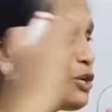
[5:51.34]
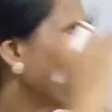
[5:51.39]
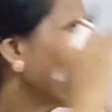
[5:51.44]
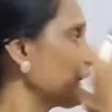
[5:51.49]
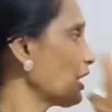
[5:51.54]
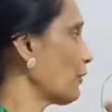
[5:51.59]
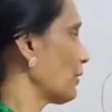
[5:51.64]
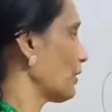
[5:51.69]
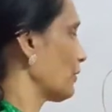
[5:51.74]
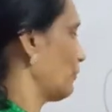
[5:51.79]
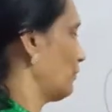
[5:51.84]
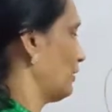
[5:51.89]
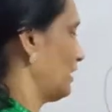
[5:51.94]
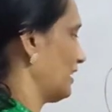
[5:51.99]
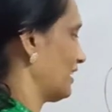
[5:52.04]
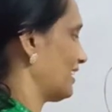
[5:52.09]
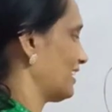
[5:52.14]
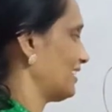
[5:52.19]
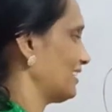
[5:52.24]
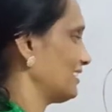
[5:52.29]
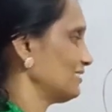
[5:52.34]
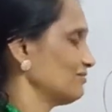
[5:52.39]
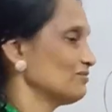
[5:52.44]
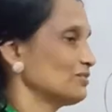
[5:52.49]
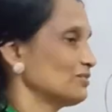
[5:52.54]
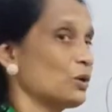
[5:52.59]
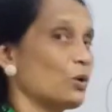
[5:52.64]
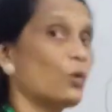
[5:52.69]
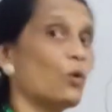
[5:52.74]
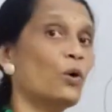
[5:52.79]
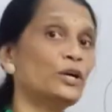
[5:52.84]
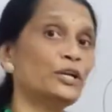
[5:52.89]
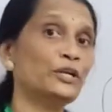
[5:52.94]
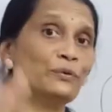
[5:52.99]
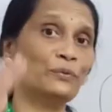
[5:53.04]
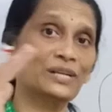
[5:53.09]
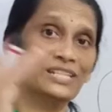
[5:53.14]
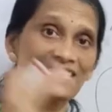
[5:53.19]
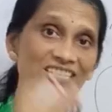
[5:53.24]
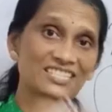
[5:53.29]
our work, on
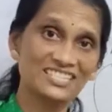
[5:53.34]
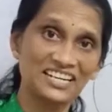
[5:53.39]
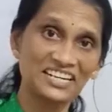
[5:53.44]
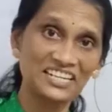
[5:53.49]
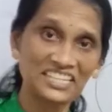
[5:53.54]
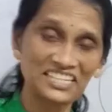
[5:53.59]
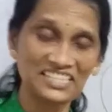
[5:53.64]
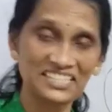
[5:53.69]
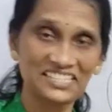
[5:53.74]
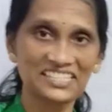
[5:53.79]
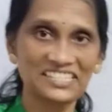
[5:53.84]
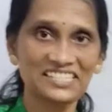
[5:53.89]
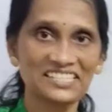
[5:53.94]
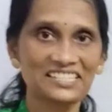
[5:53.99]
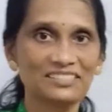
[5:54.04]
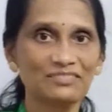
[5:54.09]
your studies.